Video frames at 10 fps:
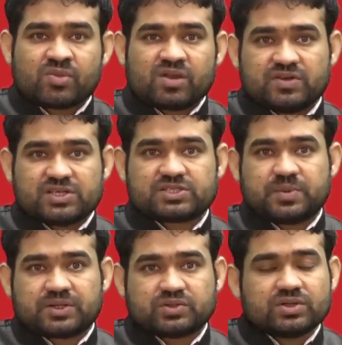with
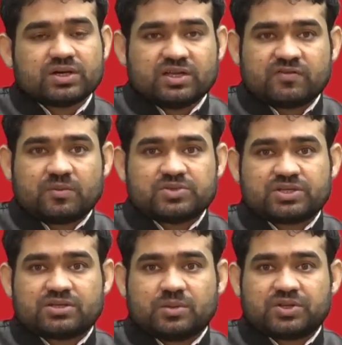respect to the
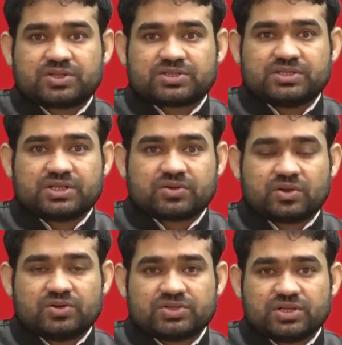information communication
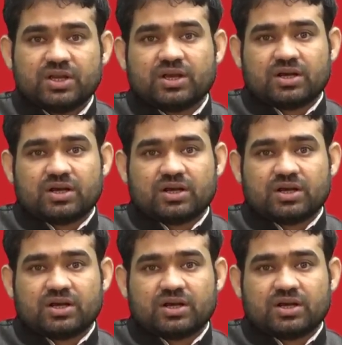technology.